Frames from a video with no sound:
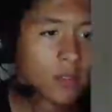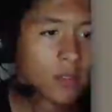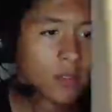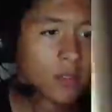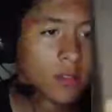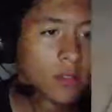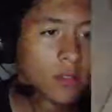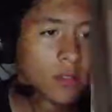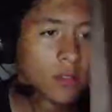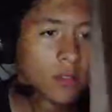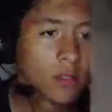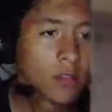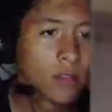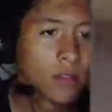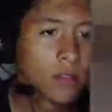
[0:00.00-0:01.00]

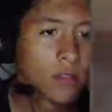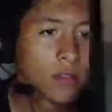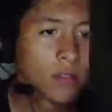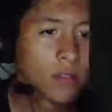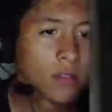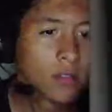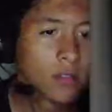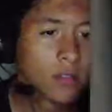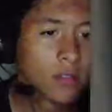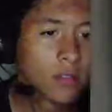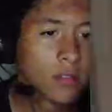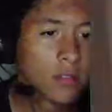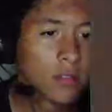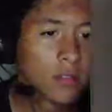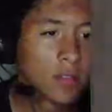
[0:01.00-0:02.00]

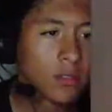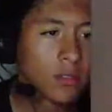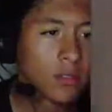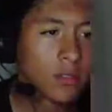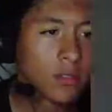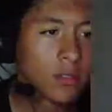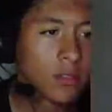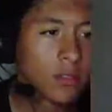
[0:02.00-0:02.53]
[no speech]